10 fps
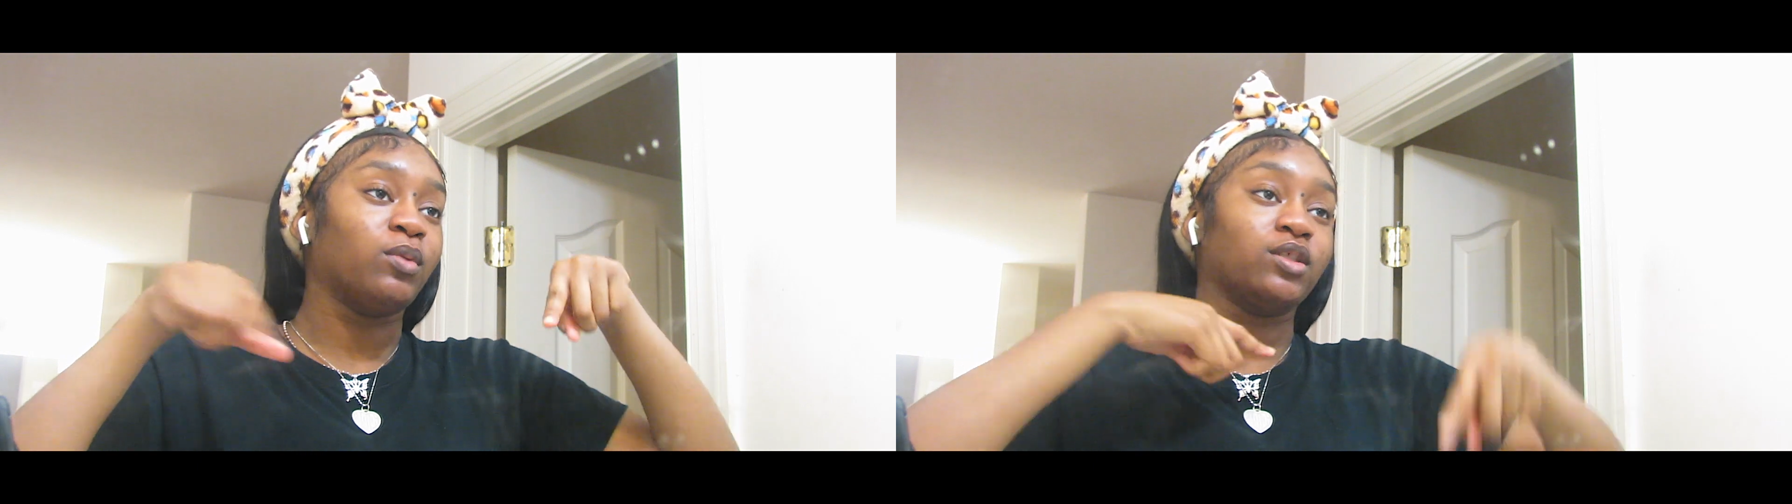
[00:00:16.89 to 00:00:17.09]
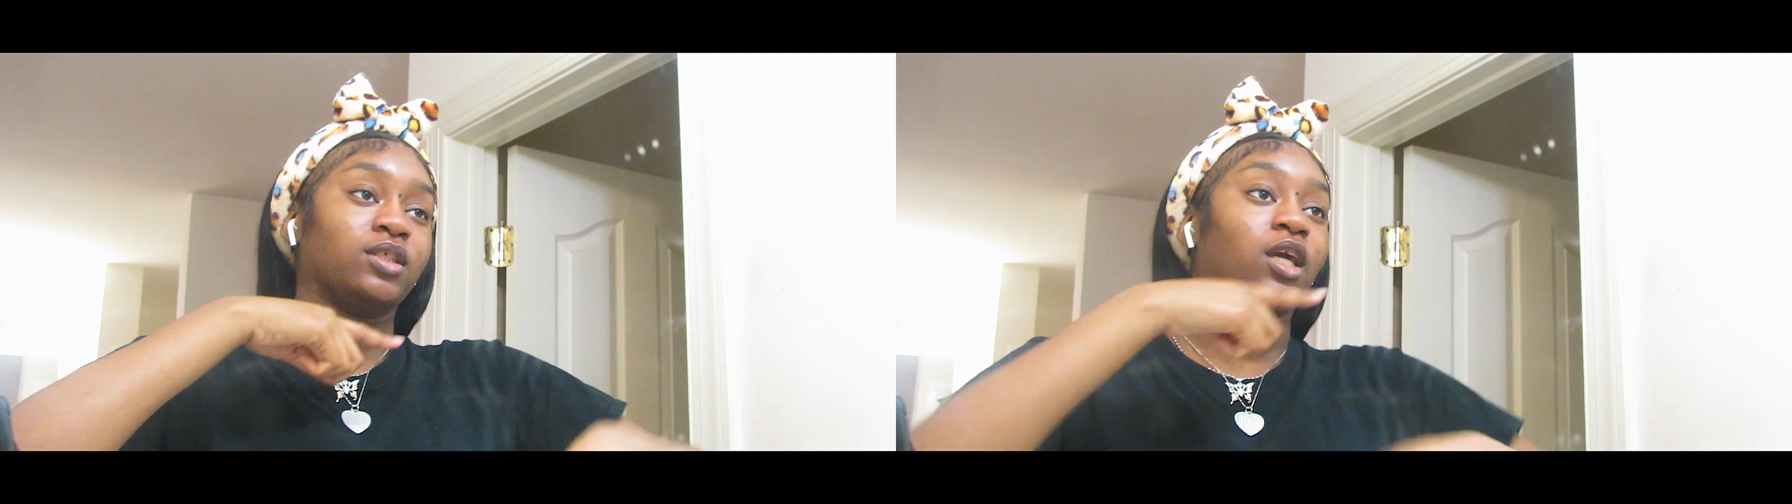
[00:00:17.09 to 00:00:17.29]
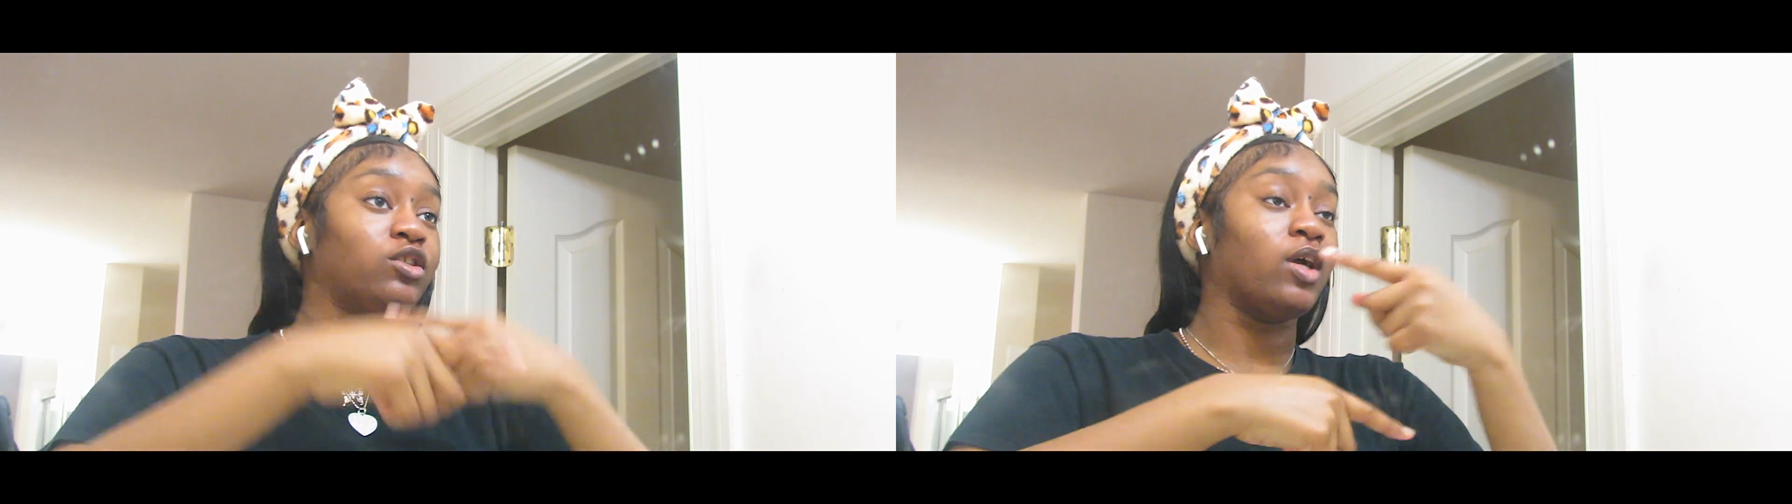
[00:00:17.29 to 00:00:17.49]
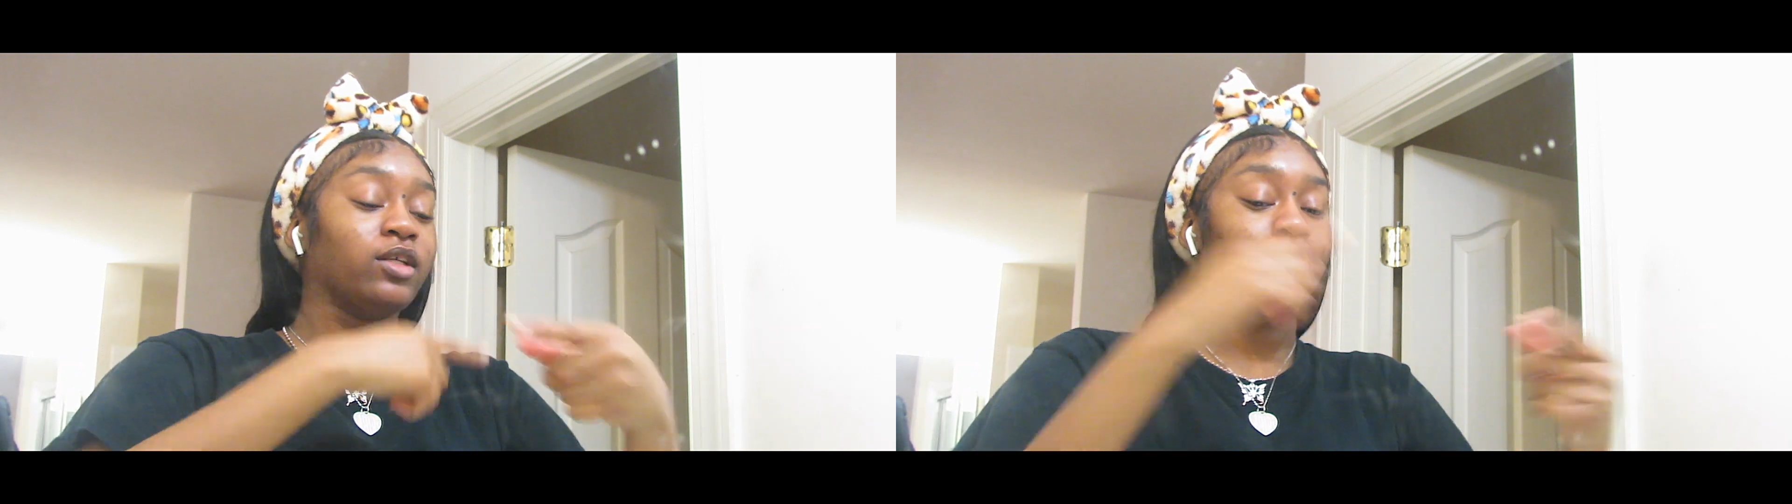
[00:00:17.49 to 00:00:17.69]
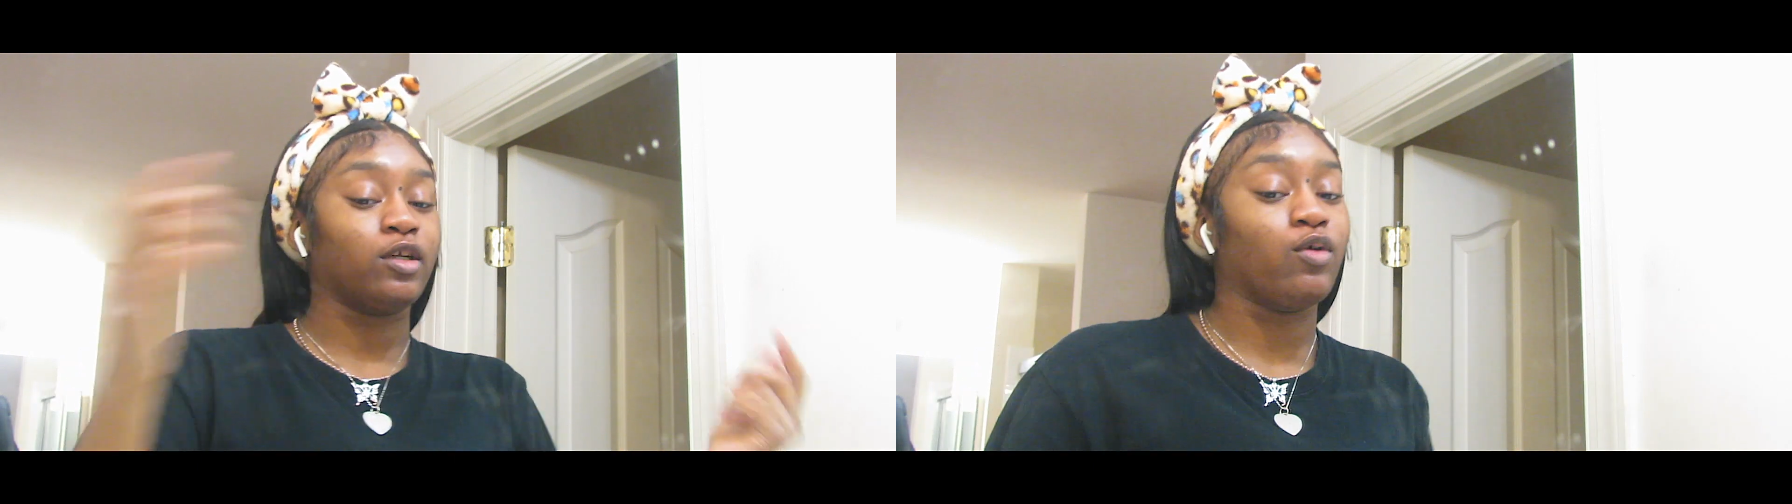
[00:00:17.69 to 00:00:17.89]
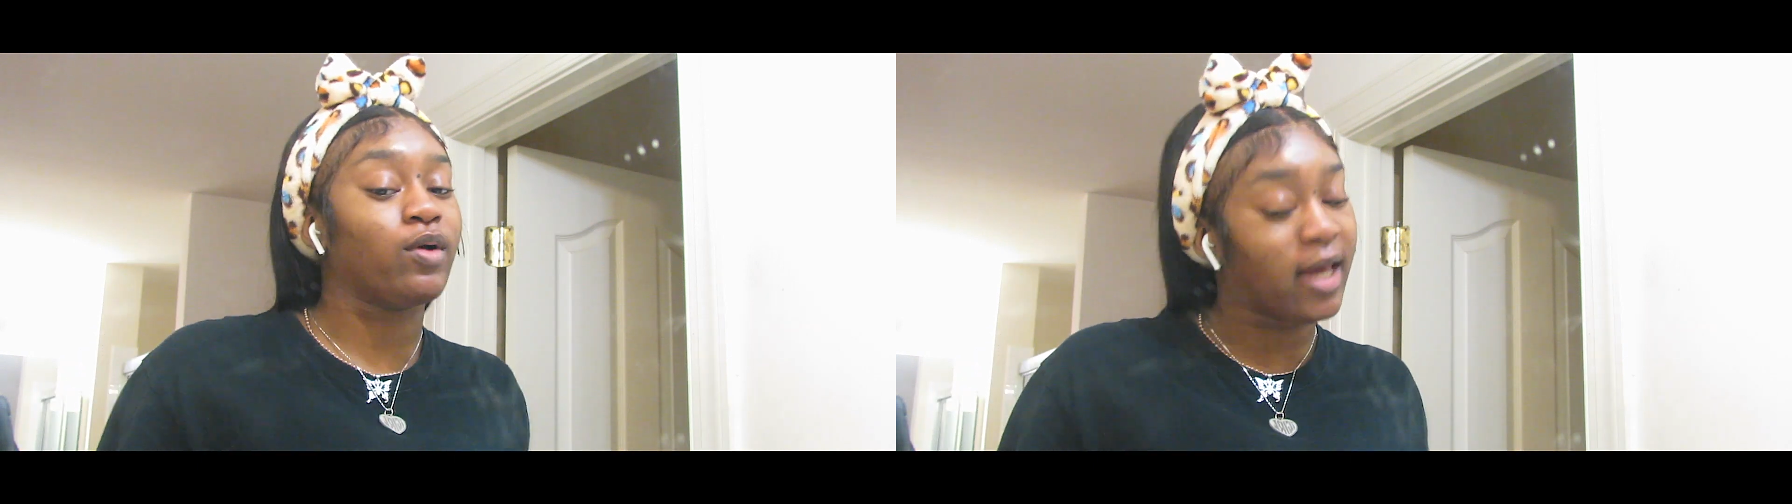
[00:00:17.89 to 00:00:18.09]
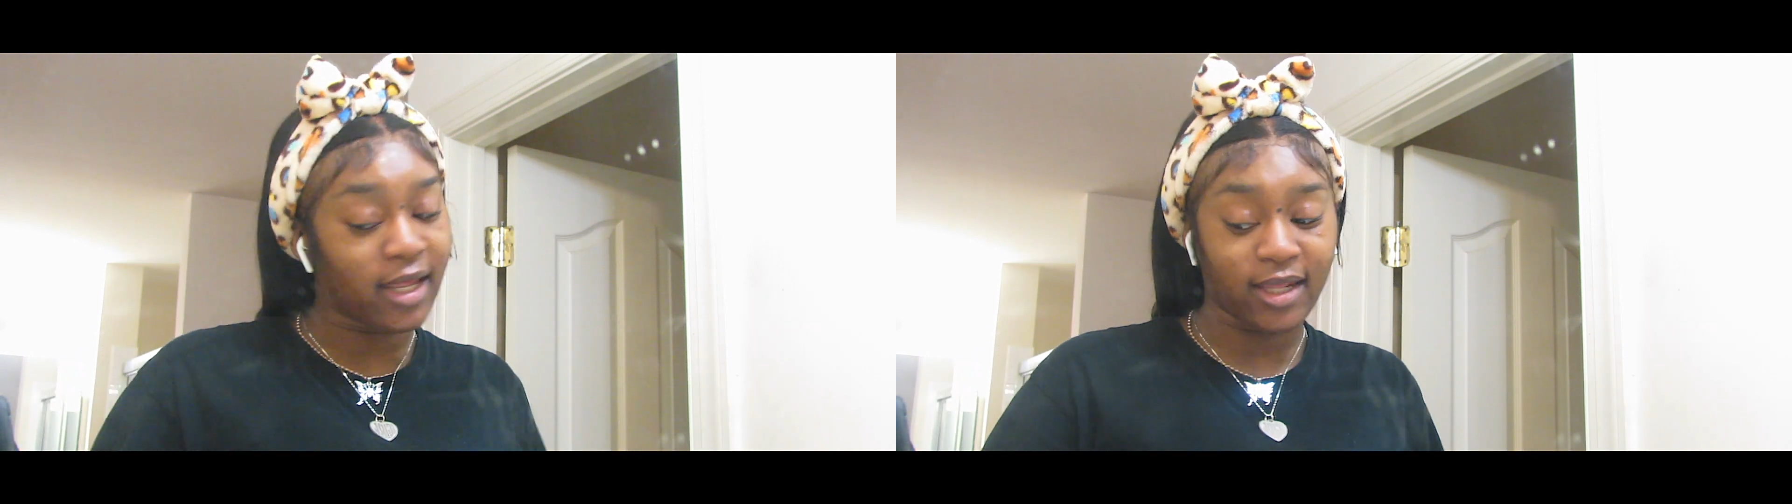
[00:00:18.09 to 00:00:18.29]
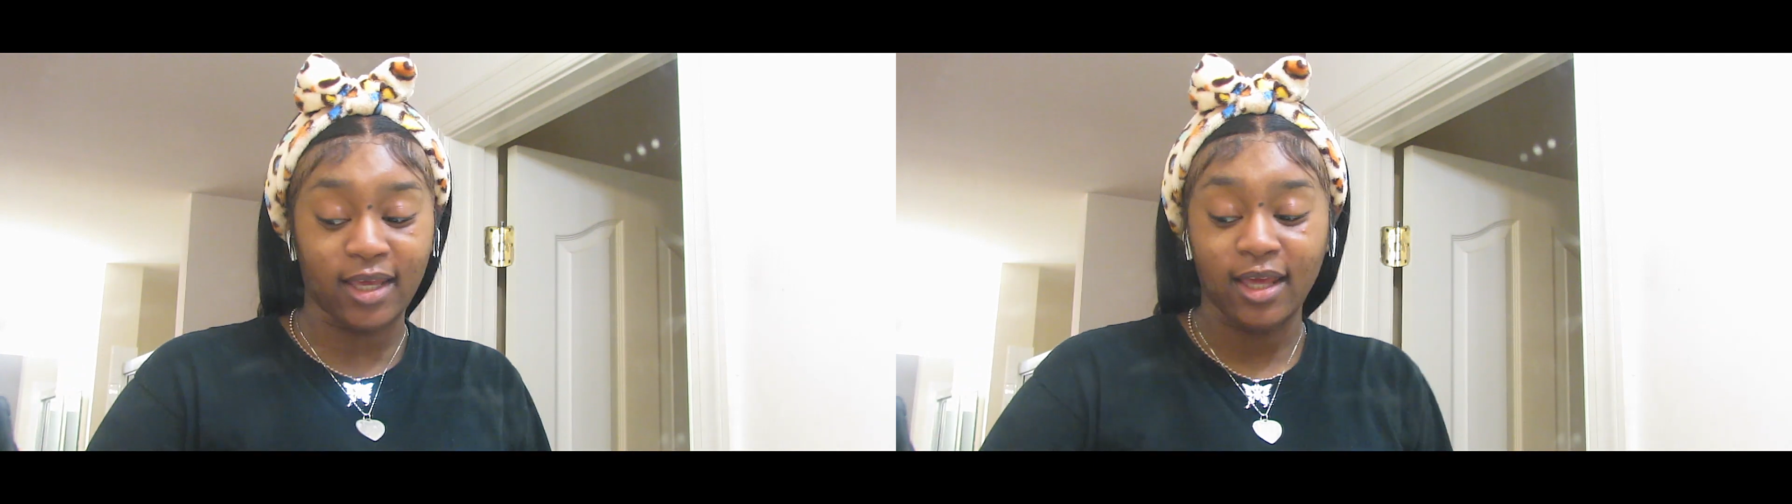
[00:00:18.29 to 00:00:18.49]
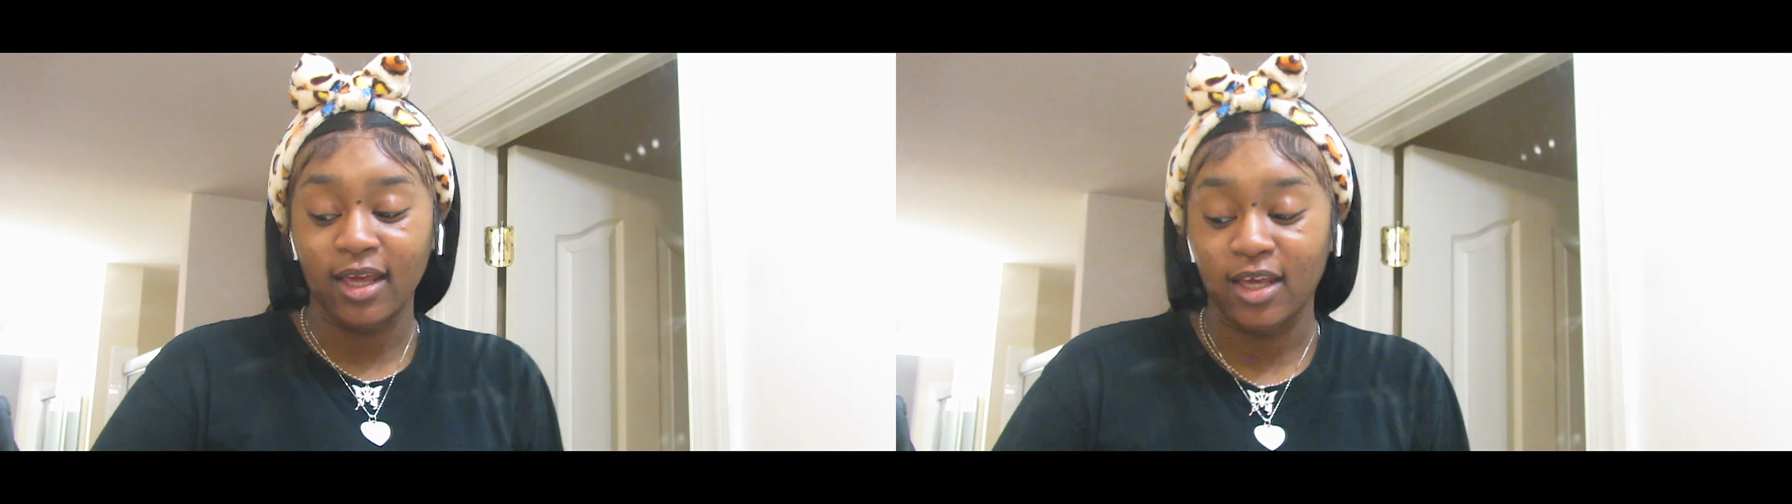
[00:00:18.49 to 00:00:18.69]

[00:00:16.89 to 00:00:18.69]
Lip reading: box in case you guys want to go get it.